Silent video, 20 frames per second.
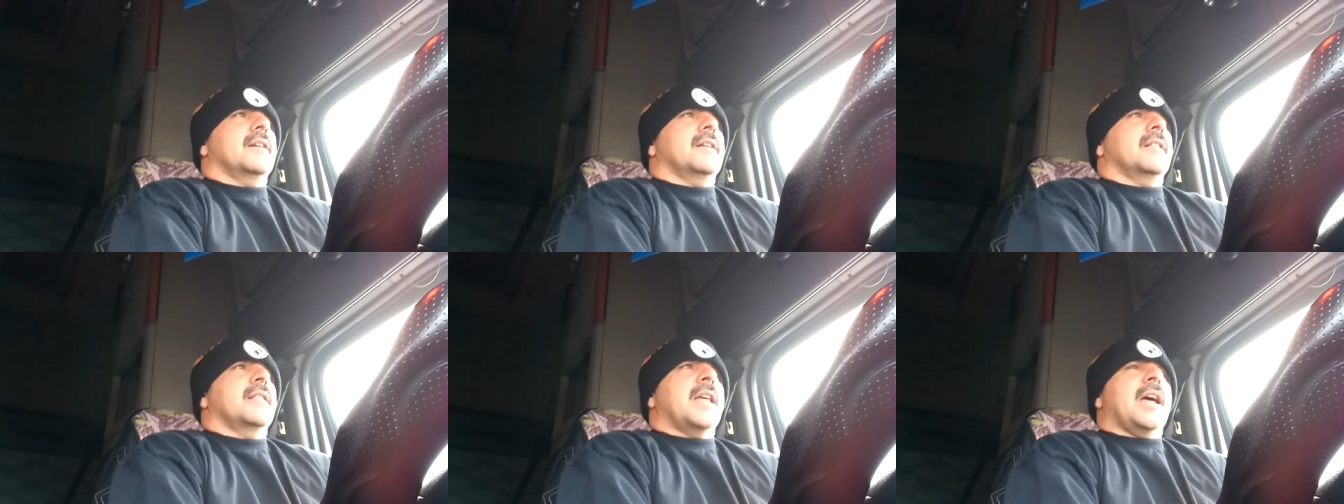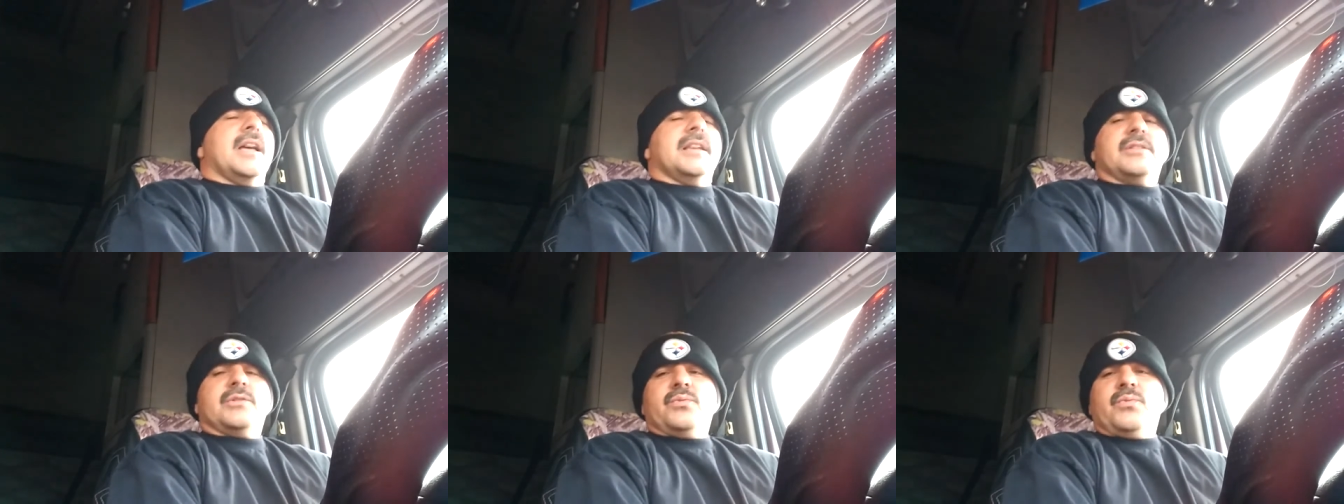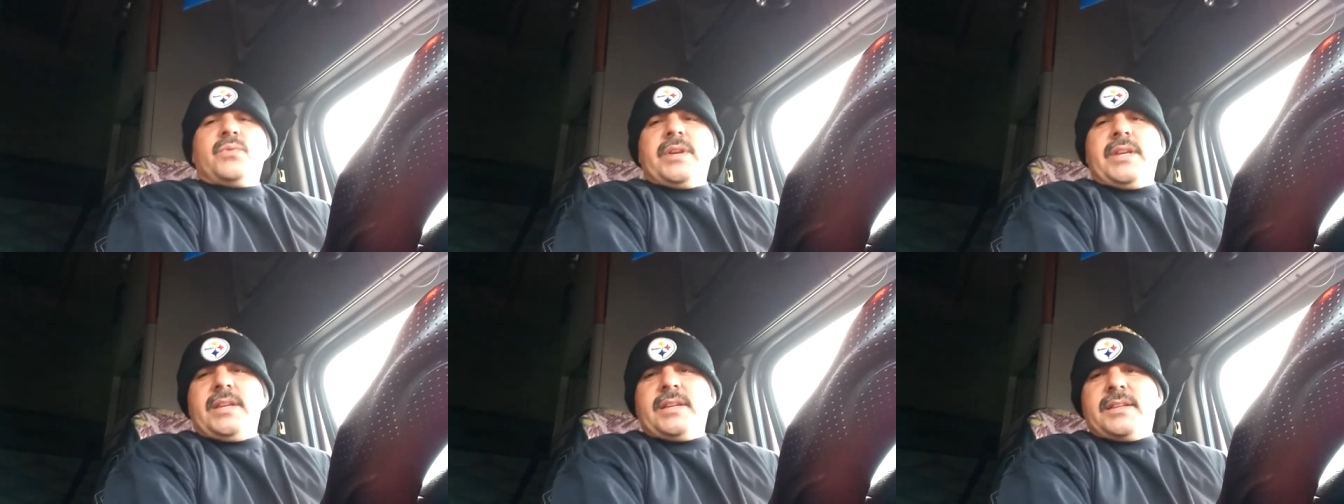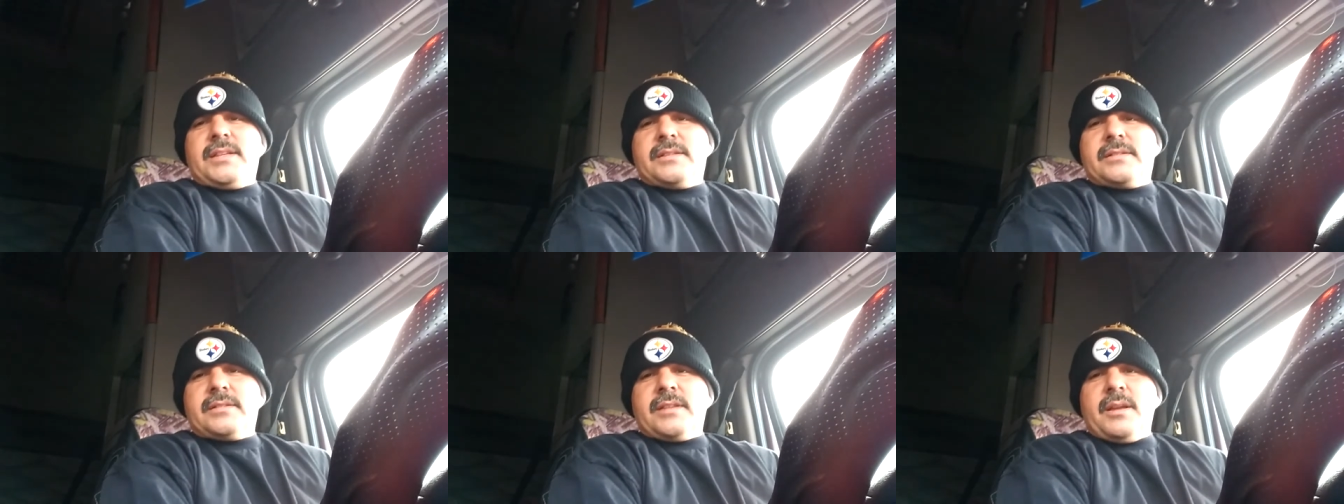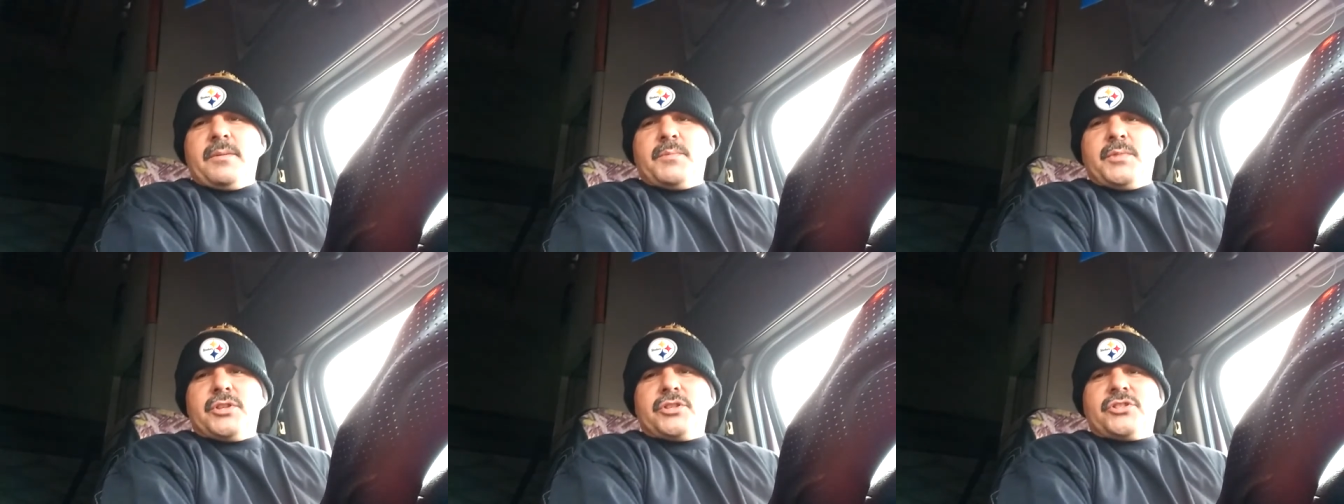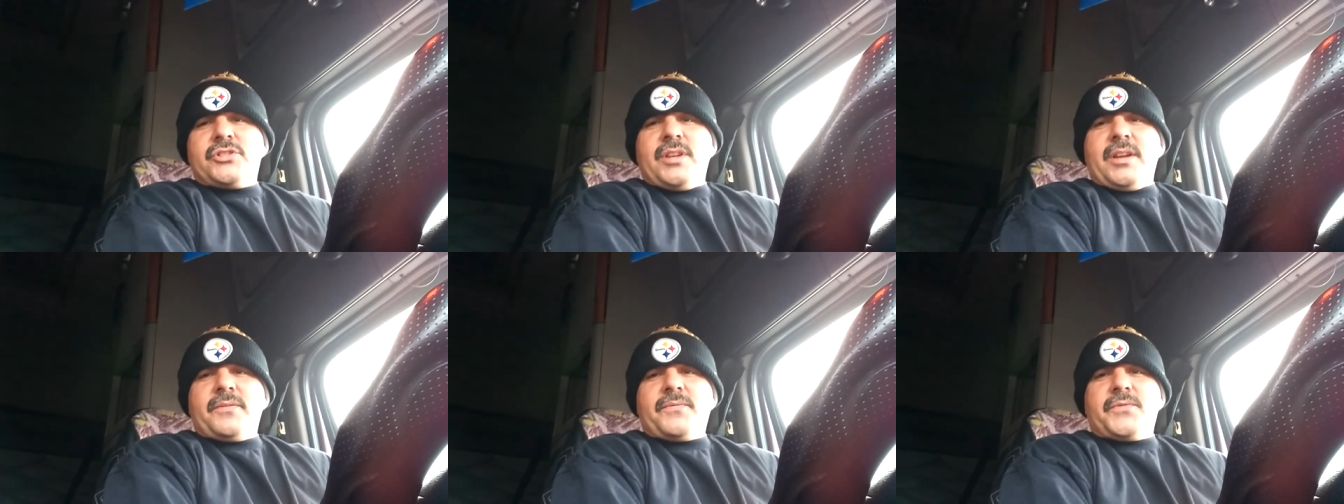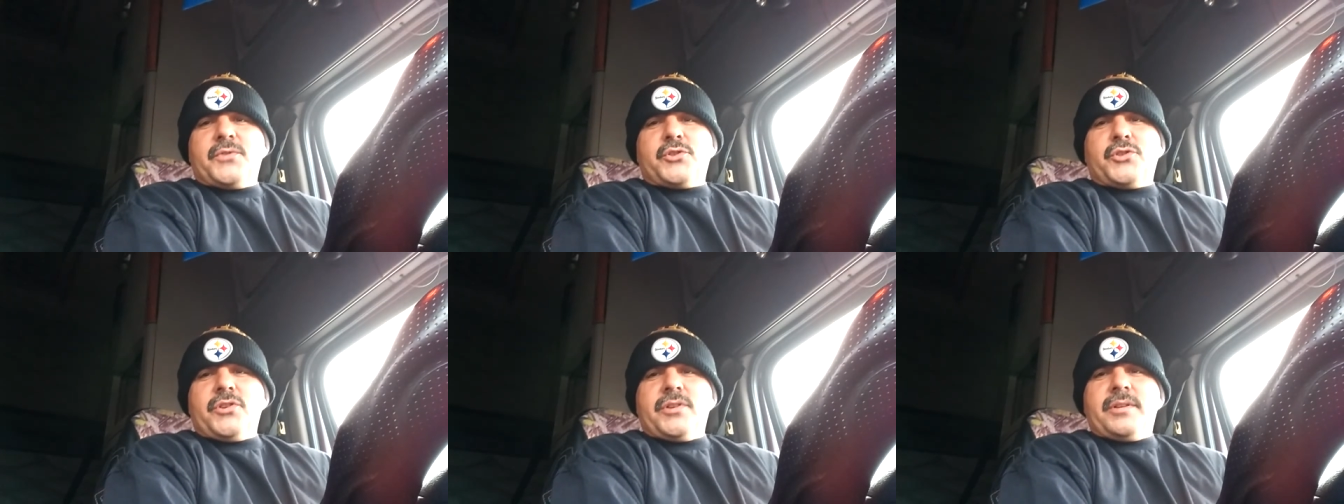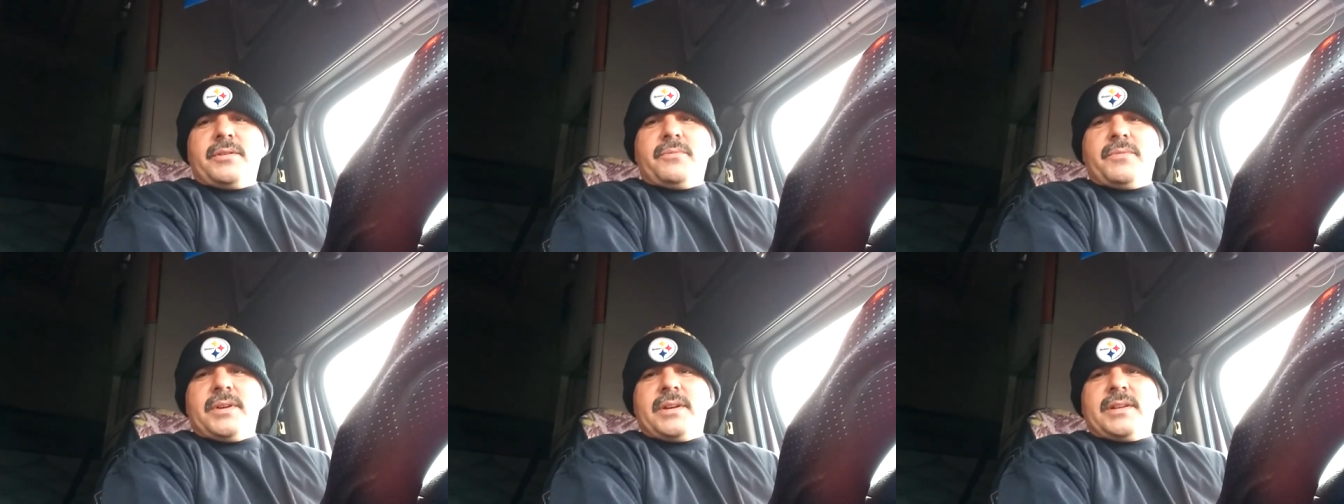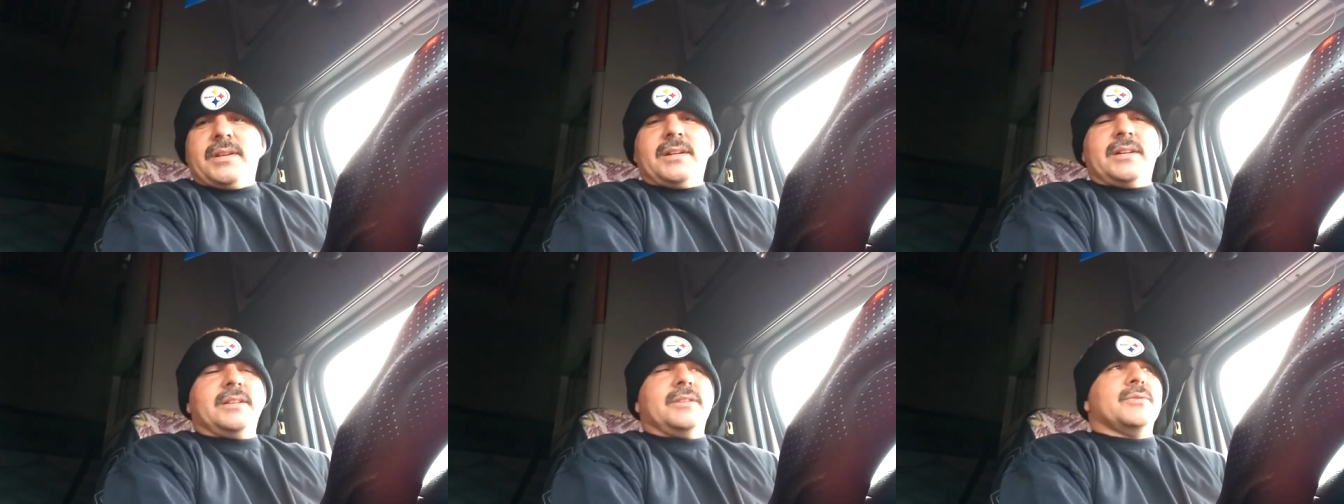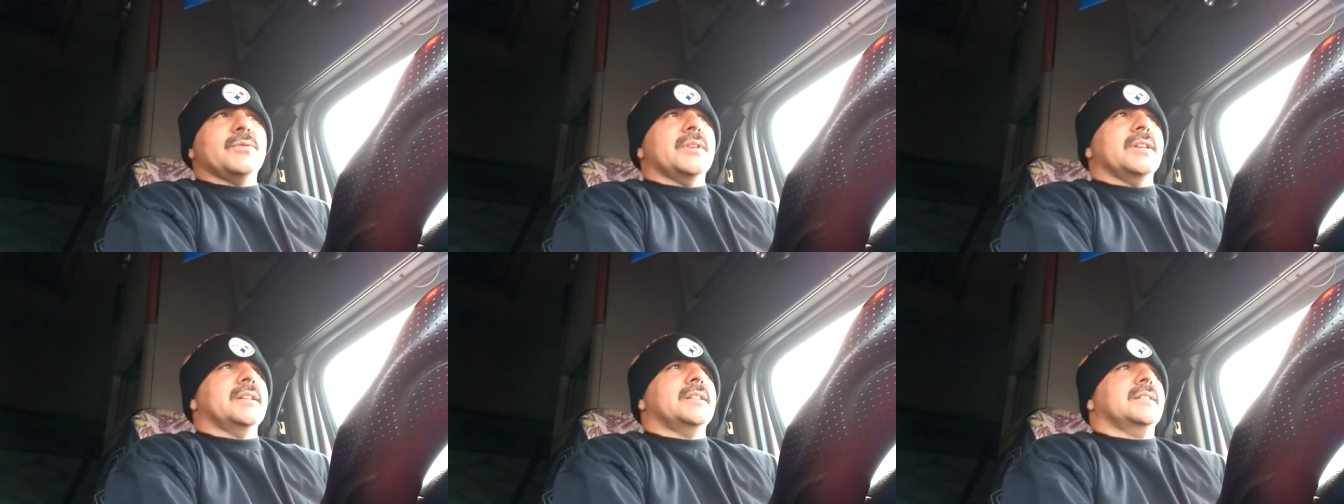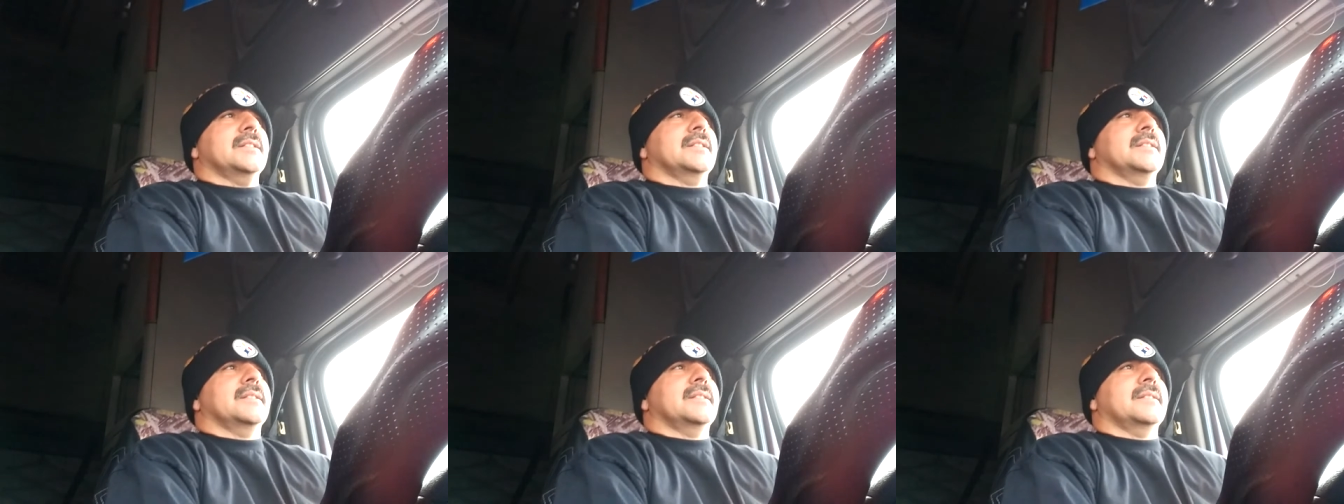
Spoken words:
Last week, he sent me a check for $3,100.